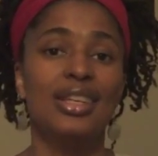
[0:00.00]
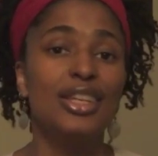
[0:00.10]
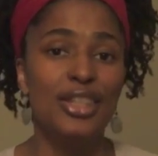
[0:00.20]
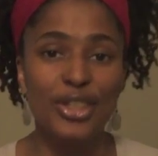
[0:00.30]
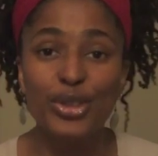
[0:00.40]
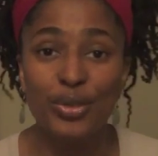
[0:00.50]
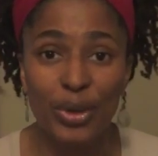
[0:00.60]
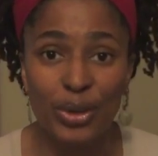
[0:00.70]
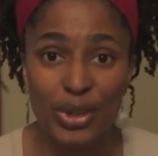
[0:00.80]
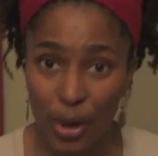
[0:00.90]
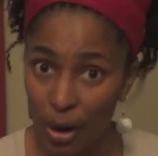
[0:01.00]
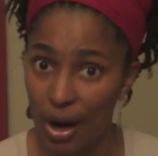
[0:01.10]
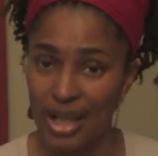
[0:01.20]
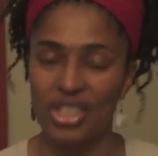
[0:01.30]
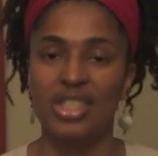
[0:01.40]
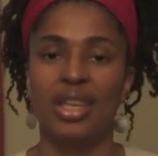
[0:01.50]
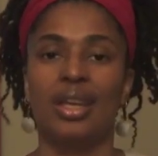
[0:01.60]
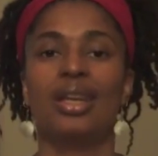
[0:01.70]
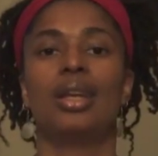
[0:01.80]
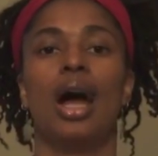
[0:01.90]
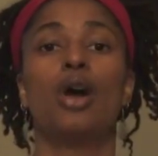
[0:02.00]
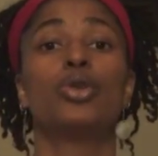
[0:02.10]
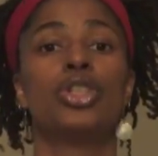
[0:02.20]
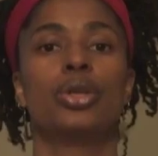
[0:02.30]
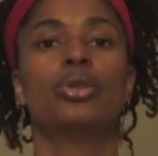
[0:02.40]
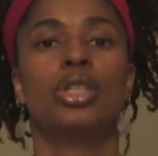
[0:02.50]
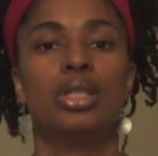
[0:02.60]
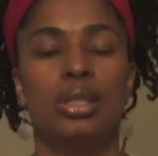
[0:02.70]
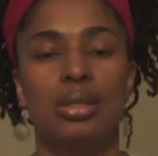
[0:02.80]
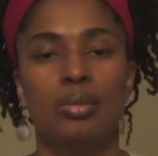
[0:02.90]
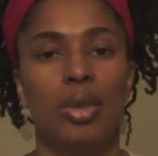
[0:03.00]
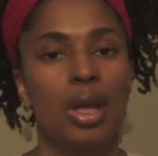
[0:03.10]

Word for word: in the universe, or I should say in our solar system.